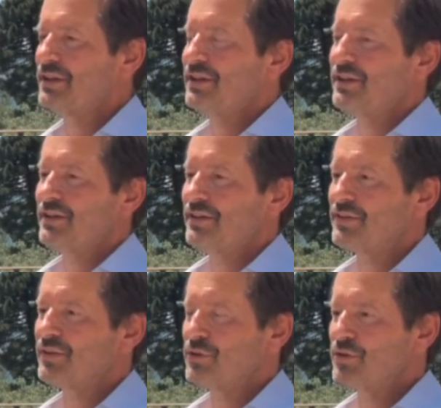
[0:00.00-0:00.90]
Yes.
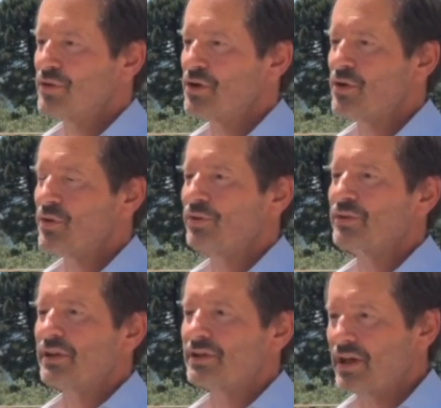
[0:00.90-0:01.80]
And so you
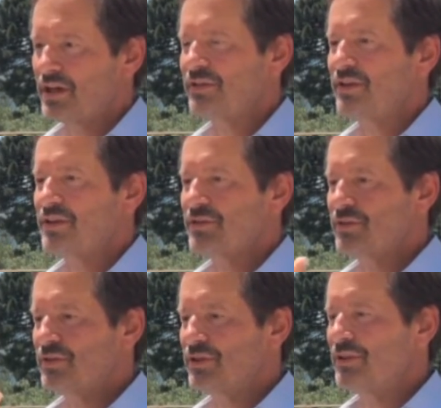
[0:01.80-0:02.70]
know that that day
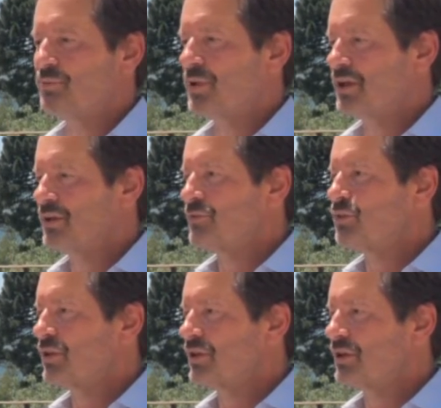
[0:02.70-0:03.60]
you did a body
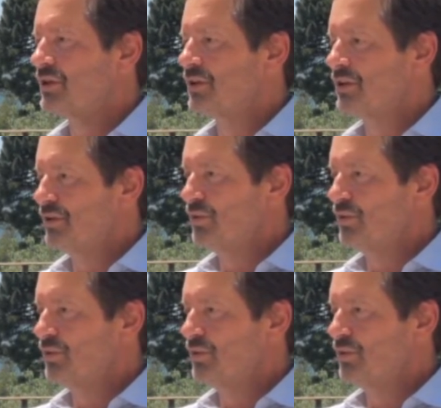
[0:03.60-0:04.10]
of work,